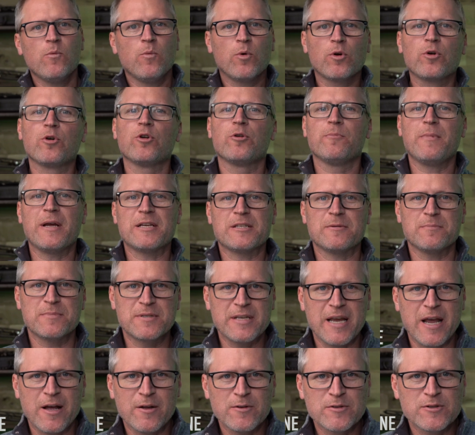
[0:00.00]
we're going to make some
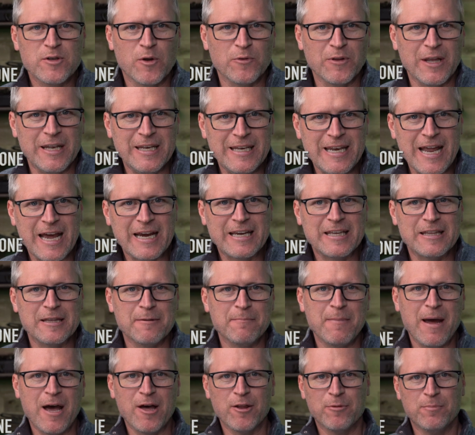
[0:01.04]
sounds on the neck and the
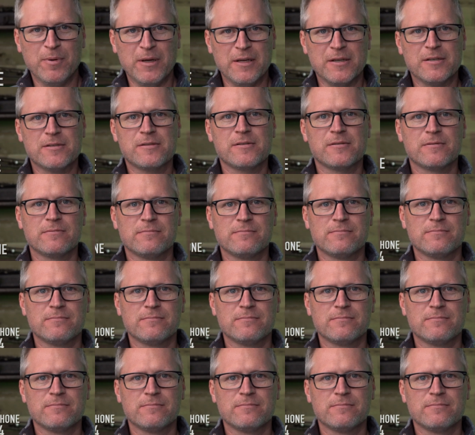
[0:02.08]
mouthpiece.